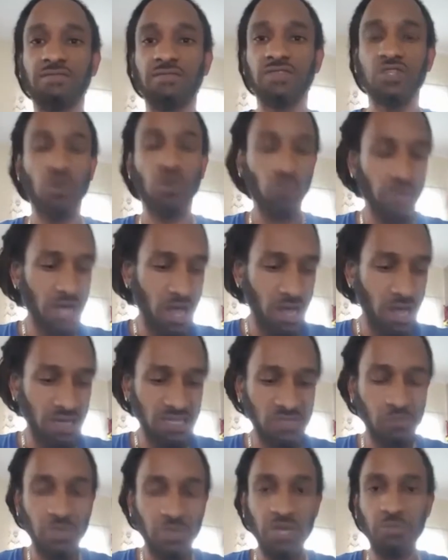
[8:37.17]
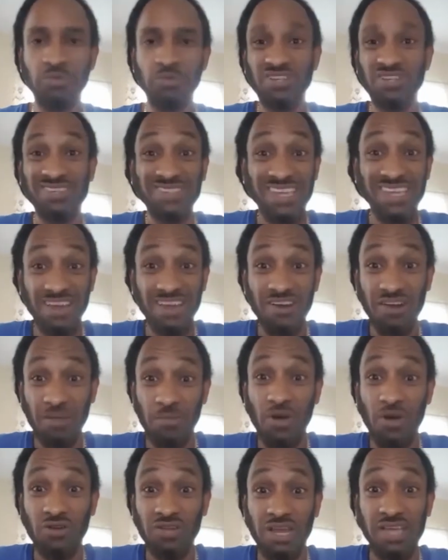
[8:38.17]
So with all these people just caring
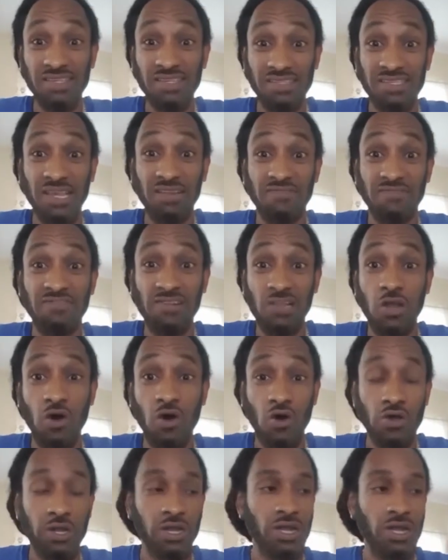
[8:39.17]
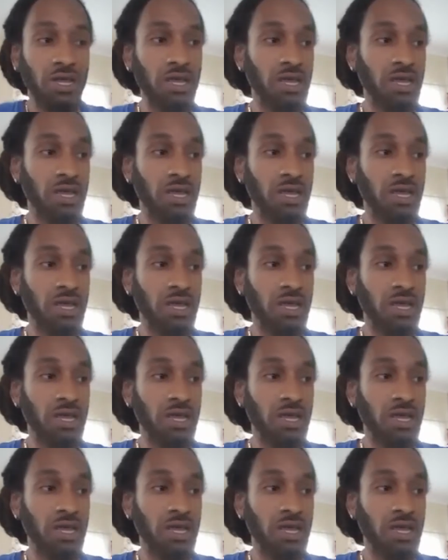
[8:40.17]
about their self alone,